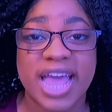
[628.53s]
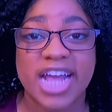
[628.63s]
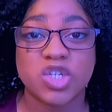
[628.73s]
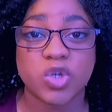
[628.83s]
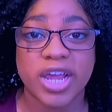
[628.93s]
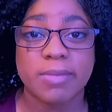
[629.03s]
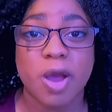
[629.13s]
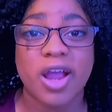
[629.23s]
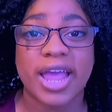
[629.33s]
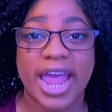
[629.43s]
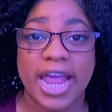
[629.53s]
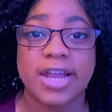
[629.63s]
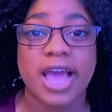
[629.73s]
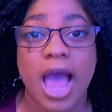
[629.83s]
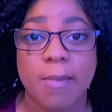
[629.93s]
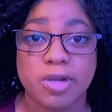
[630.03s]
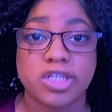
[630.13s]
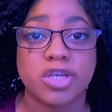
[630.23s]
that trademark in commerce.